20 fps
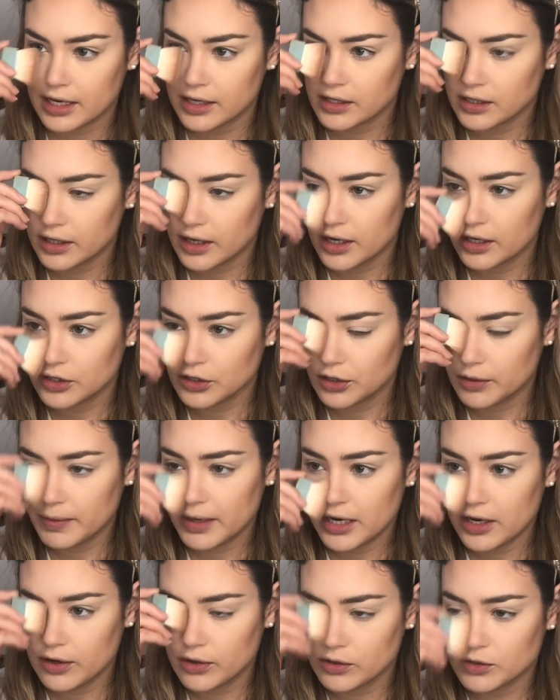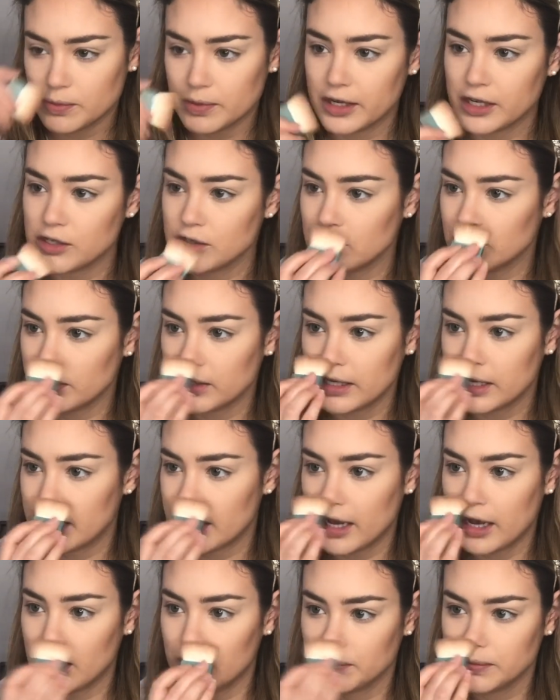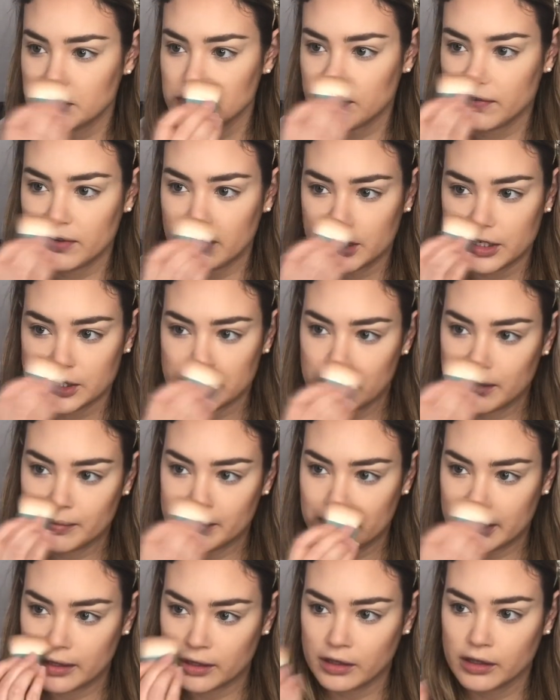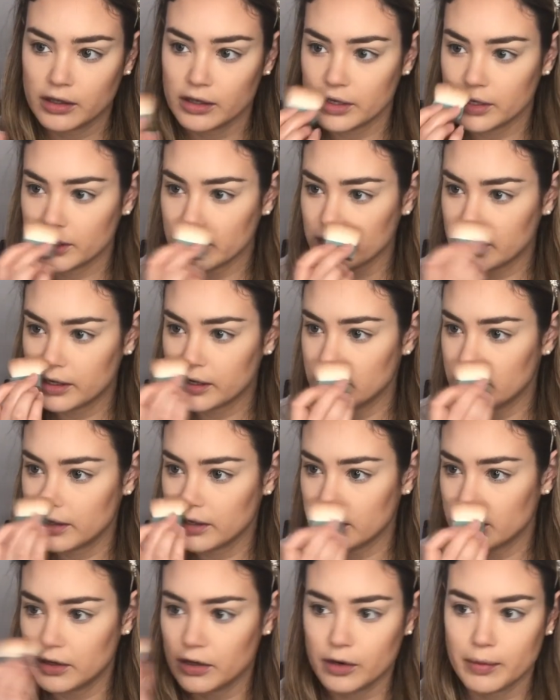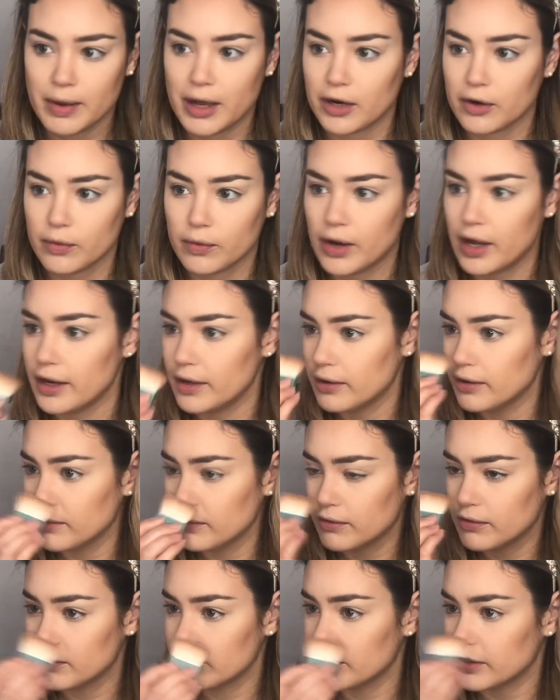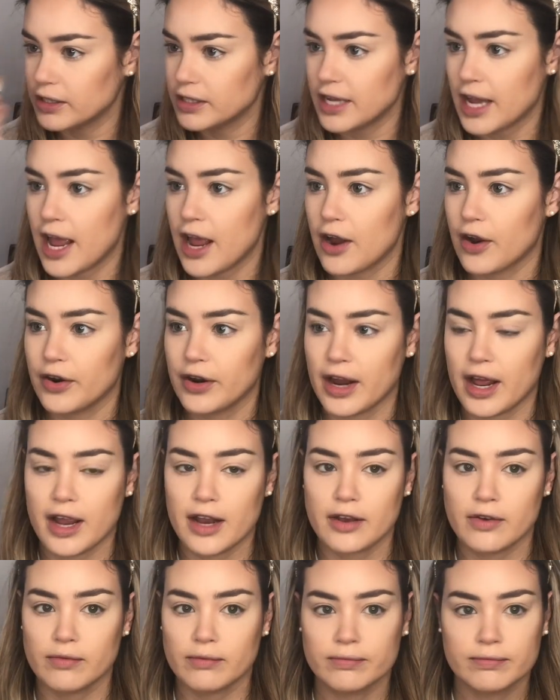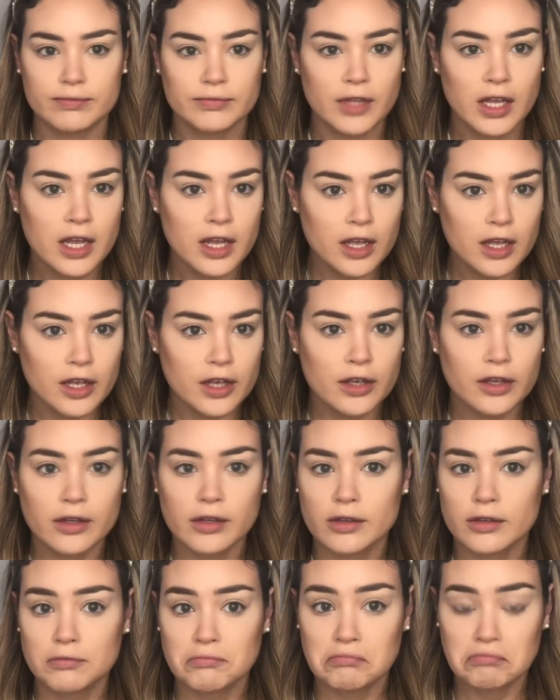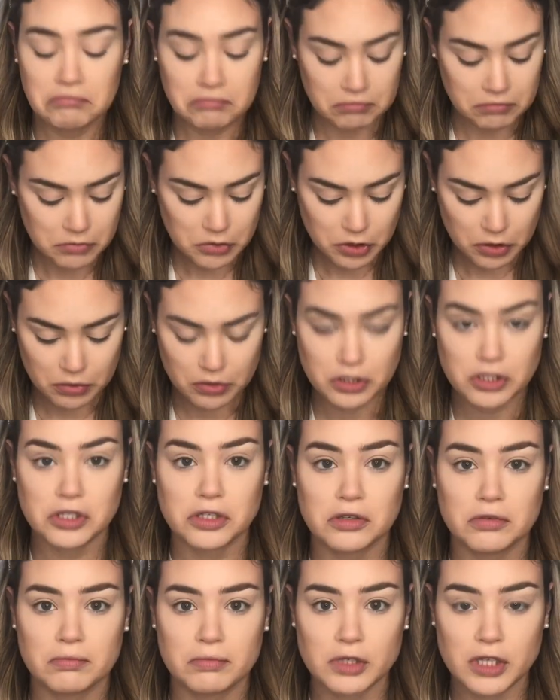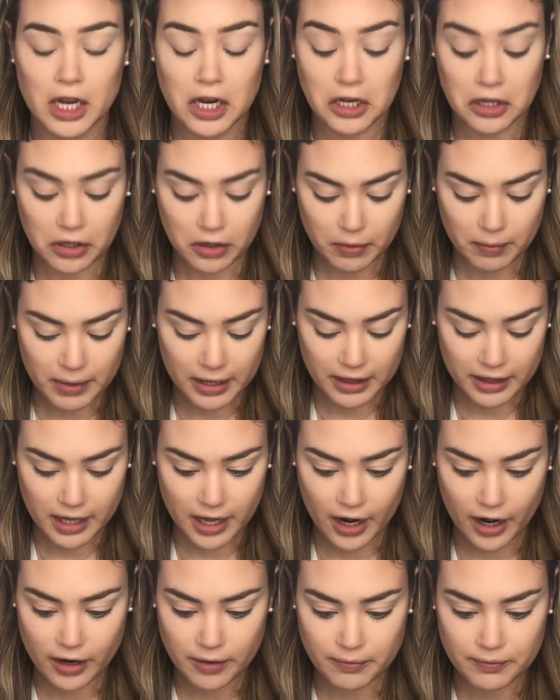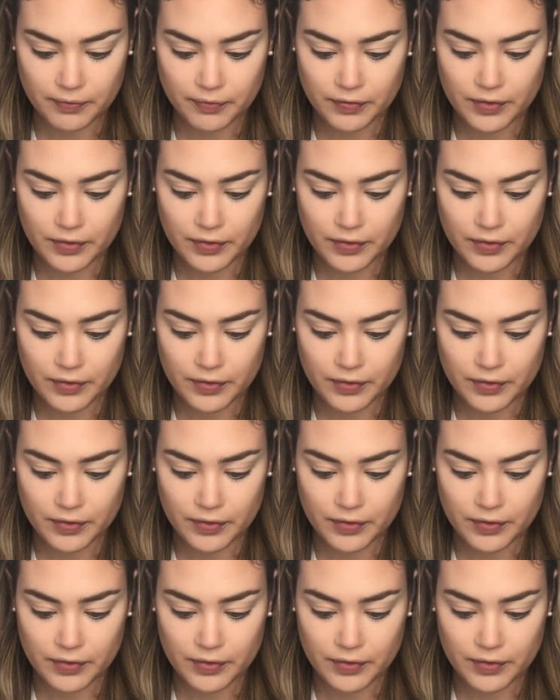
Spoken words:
need to contour my nose, but I do think it helps finish out my look, no matter what, for day or night. So just a bit there.